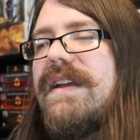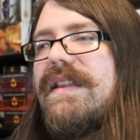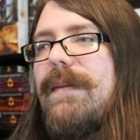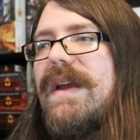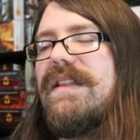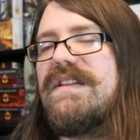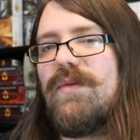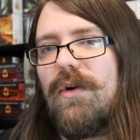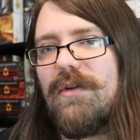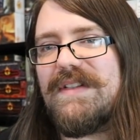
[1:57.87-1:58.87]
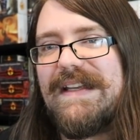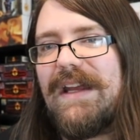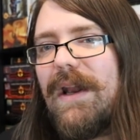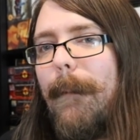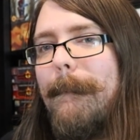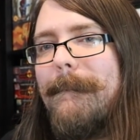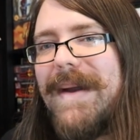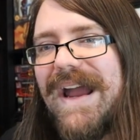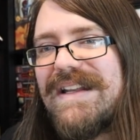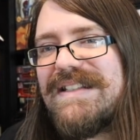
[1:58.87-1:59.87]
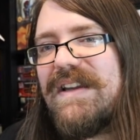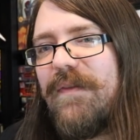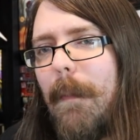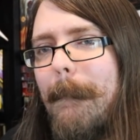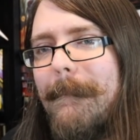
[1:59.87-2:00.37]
They make these orders in massive,